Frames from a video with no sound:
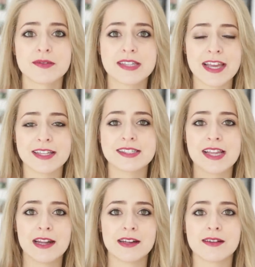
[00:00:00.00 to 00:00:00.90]
dates
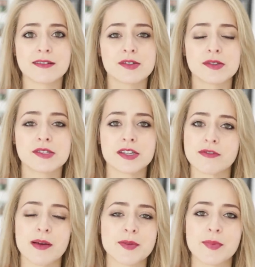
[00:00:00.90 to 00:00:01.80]
and sausages
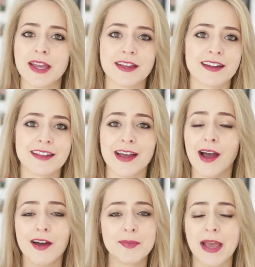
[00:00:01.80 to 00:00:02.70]
wrapped in bacon, and
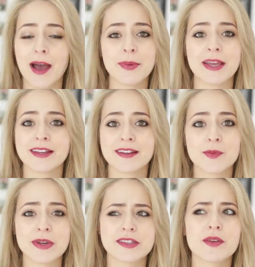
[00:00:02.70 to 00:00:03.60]
that I'd be happy
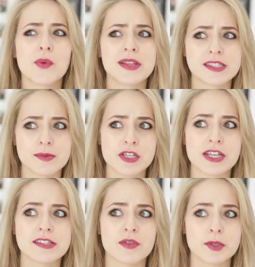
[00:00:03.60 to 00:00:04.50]
with some
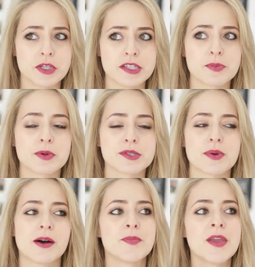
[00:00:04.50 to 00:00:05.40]
cheese from the cheese board as
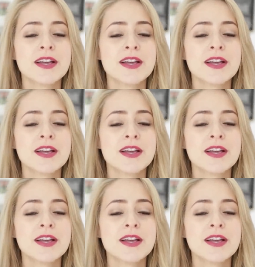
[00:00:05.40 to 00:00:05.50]
well.